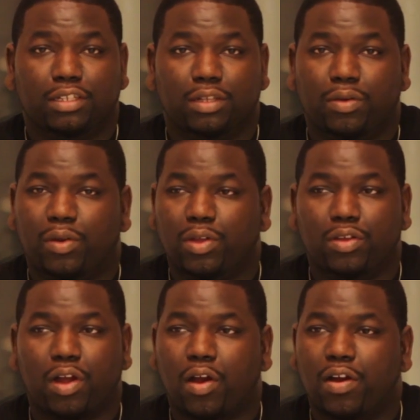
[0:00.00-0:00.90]

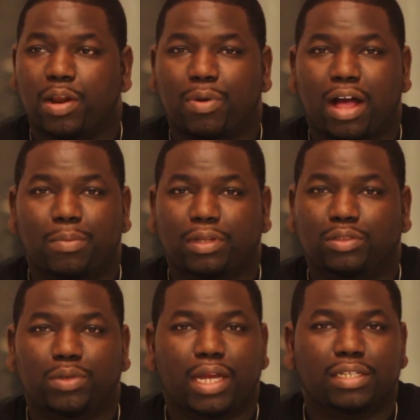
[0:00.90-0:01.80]
You heard it probably
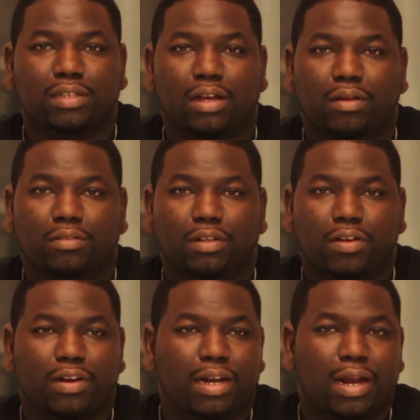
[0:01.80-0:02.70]
2 days ago. You
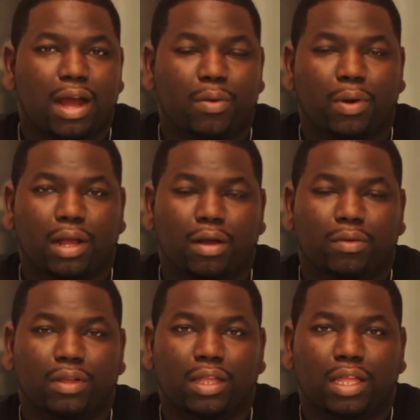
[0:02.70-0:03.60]
heard it an hour
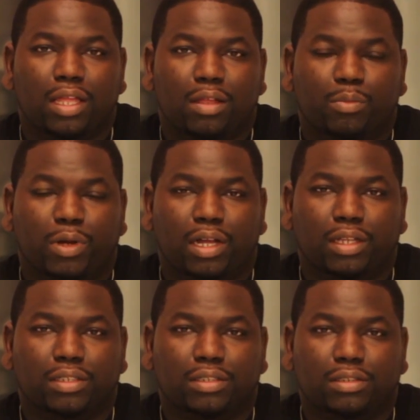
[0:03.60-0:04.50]
ago.
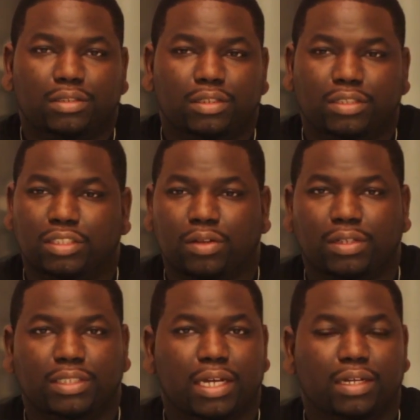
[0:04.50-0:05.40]
But you'll just
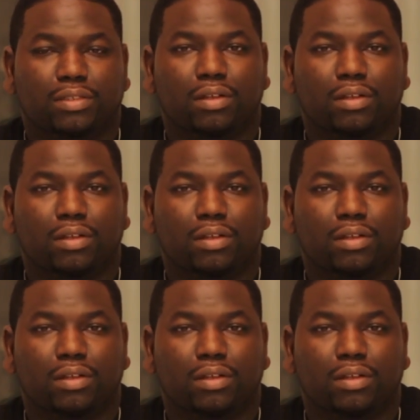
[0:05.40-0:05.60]
start singing a